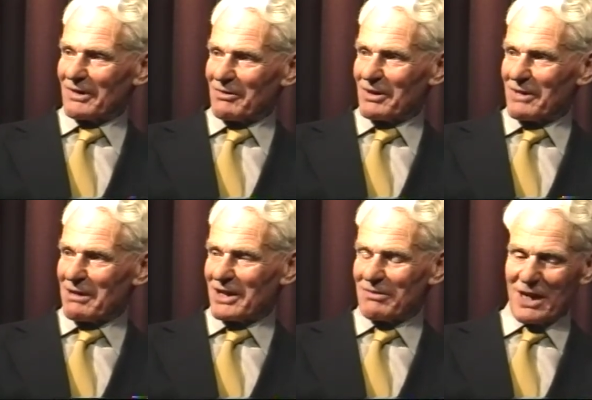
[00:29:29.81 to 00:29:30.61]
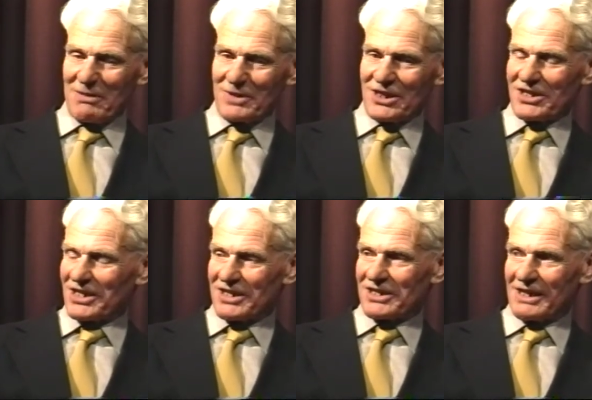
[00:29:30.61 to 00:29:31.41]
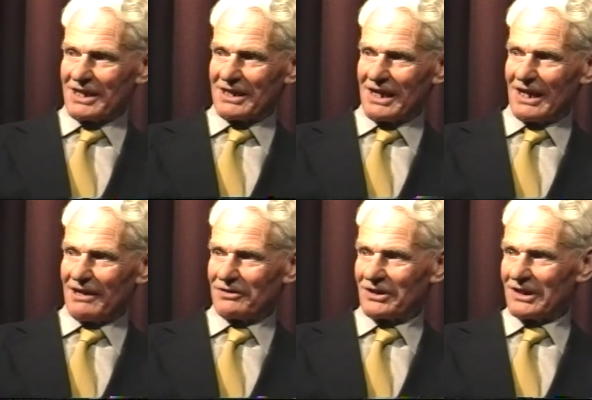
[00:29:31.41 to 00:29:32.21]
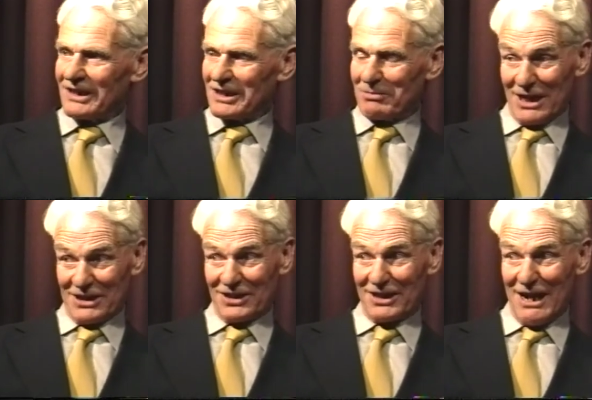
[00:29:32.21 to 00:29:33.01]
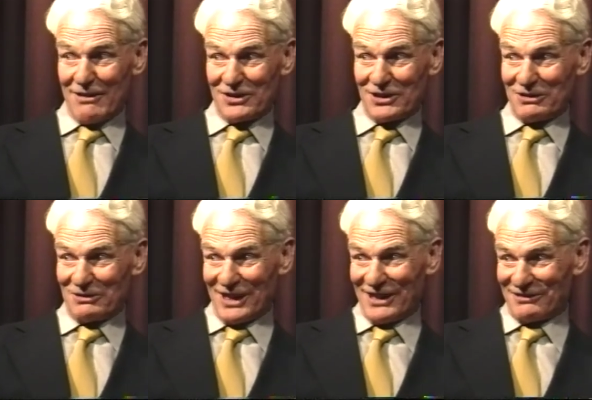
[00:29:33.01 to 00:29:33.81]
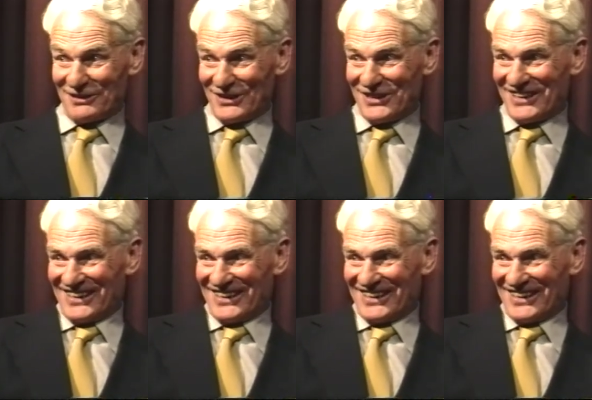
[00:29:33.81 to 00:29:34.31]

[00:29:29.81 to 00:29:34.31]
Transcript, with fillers: I mean, it, might, be just yesterday that I left. It's part of the gowns that do that, of course.